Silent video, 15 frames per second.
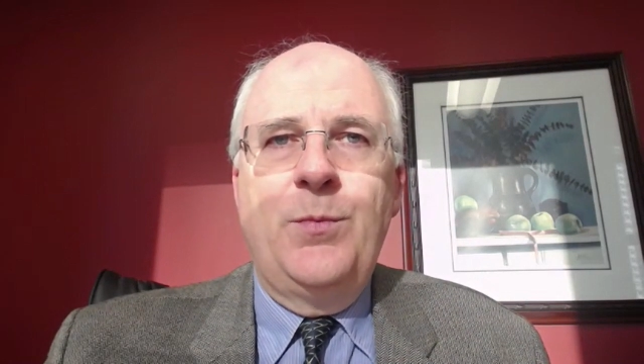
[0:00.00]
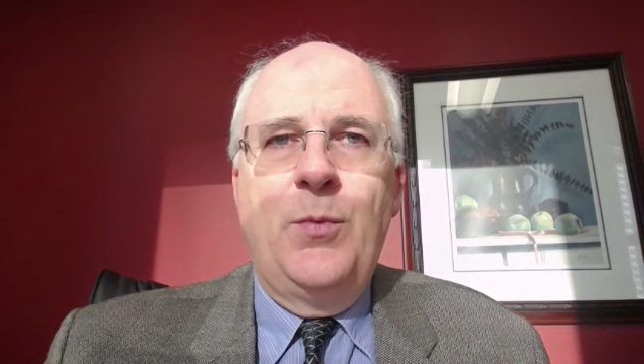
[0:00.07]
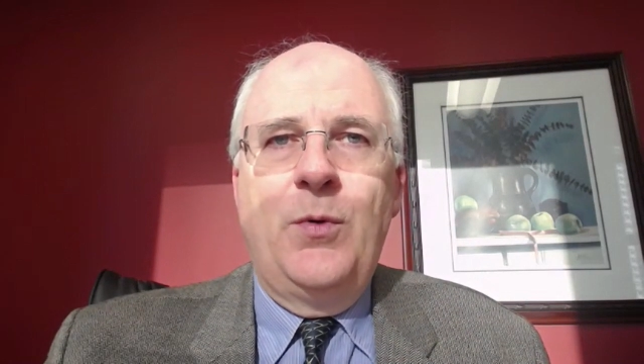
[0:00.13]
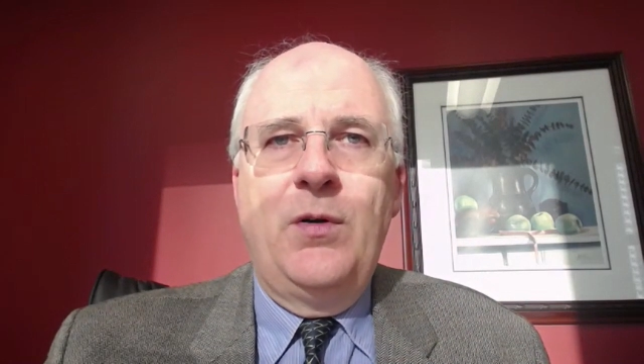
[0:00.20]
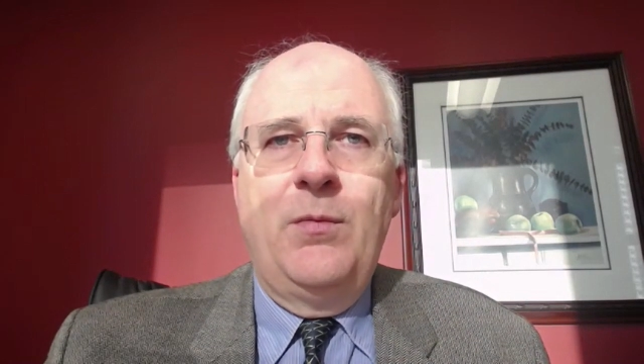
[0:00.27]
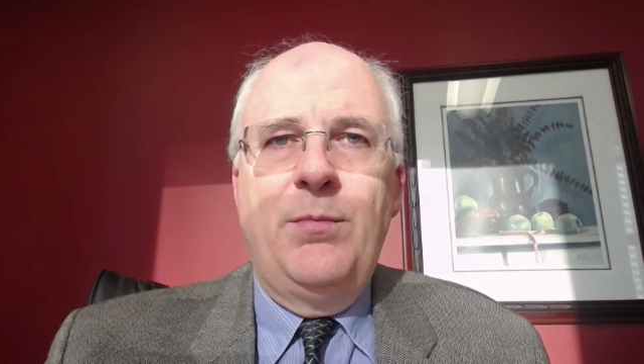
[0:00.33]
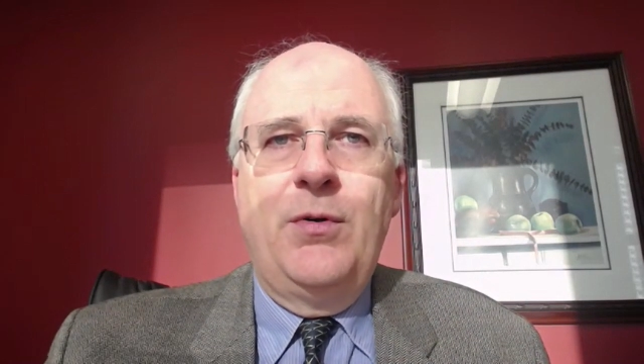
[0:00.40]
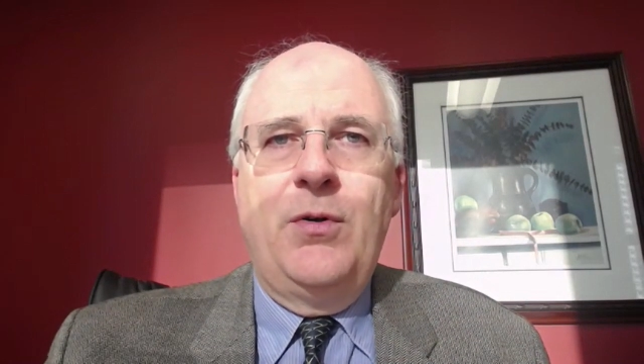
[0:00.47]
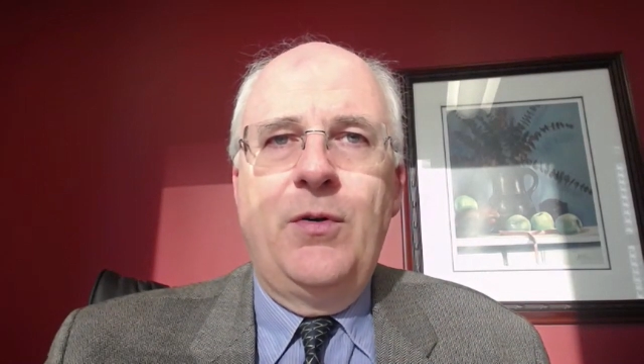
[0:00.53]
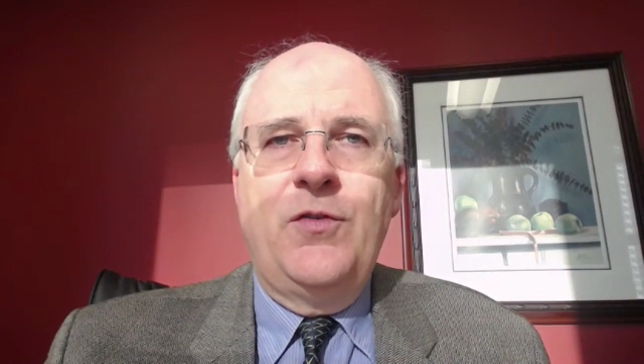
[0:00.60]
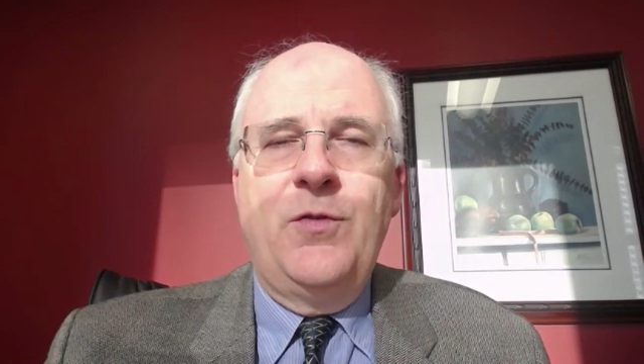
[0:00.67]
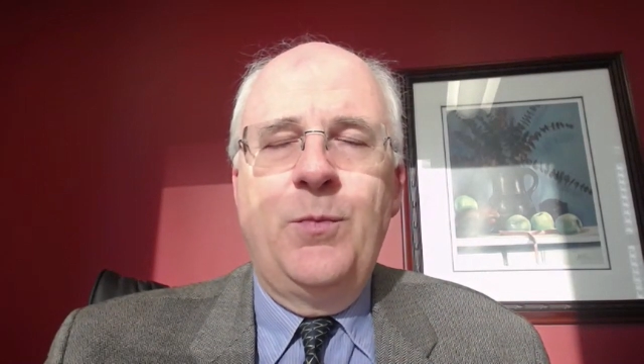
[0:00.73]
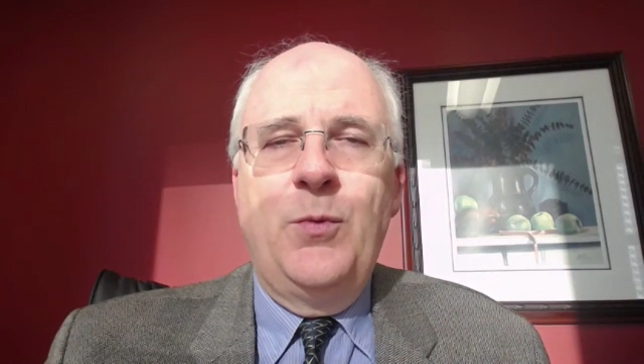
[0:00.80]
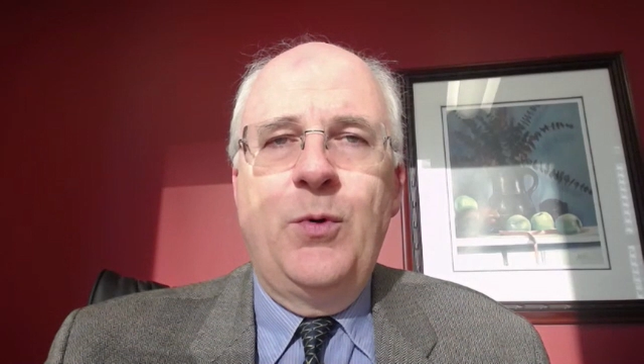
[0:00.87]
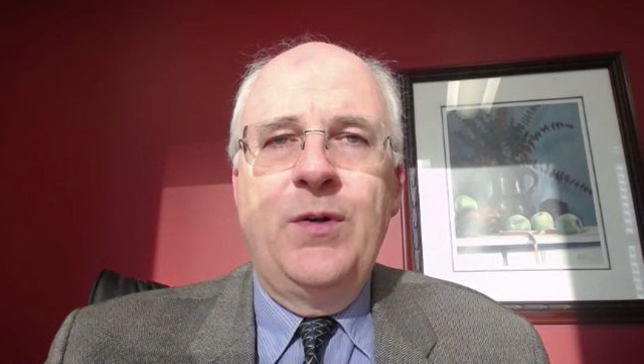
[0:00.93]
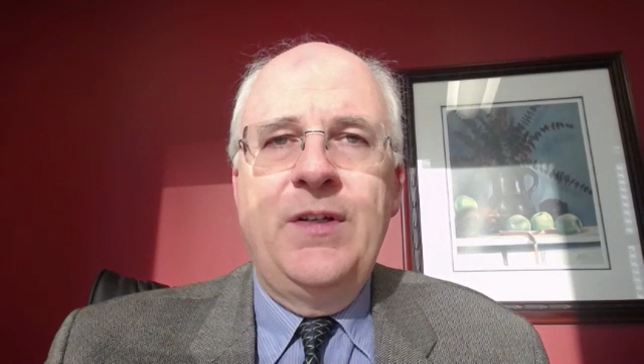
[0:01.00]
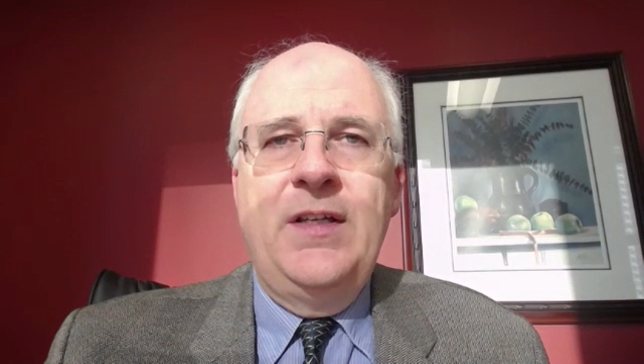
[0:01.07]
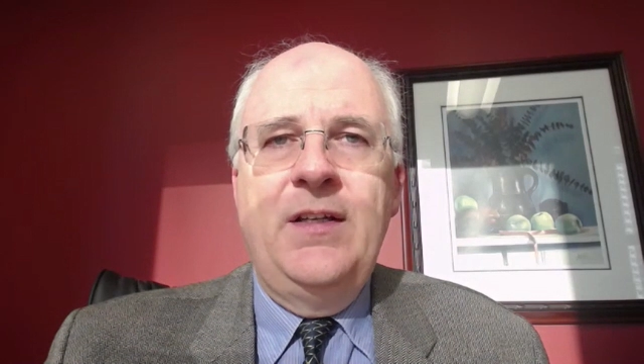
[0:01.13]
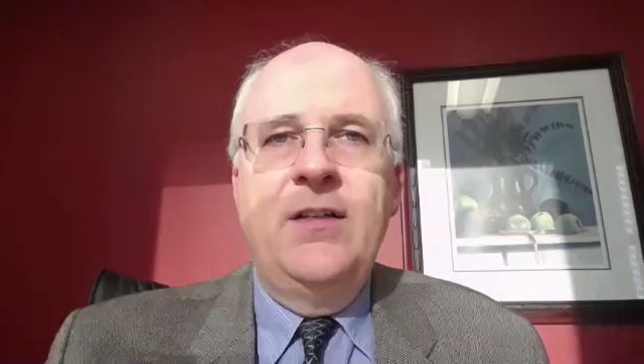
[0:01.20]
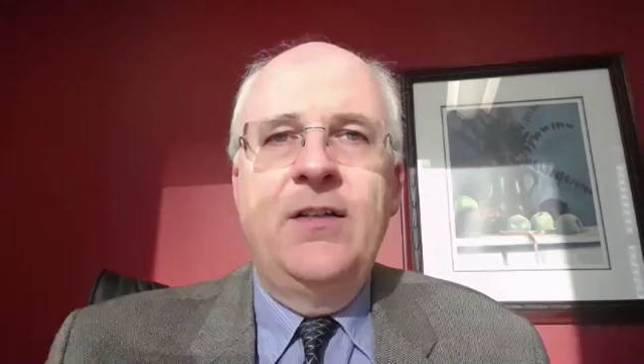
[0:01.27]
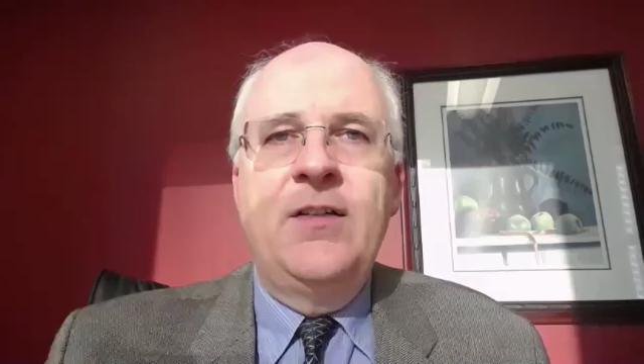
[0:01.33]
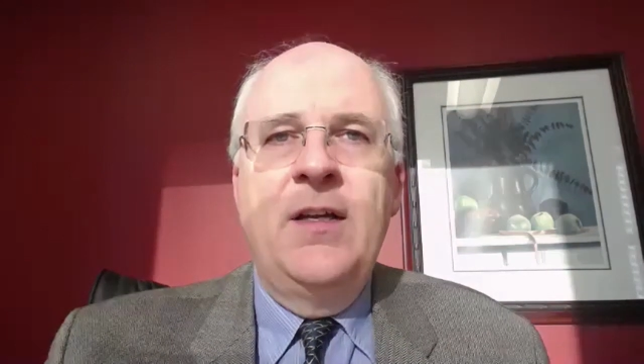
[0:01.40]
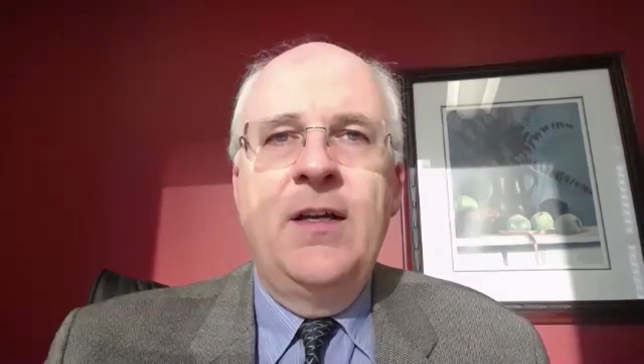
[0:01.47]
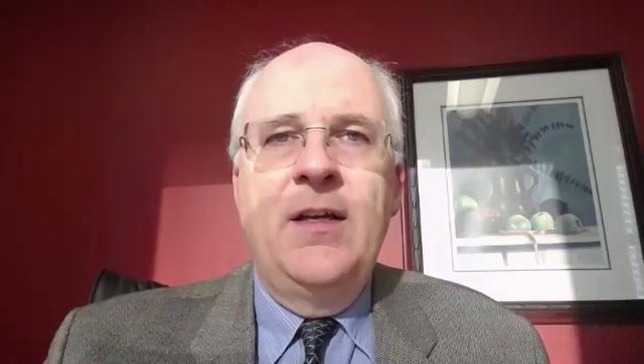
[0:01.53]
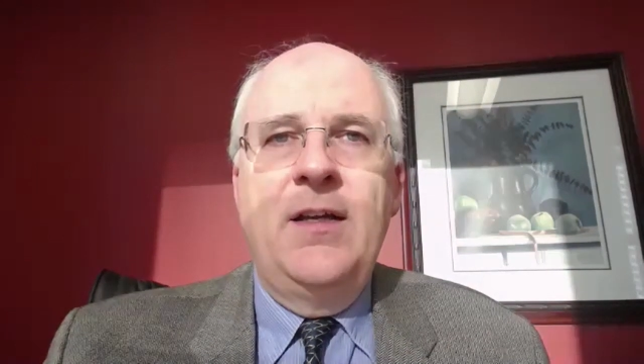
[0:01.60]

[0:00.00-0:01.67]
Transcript: more bought, more needed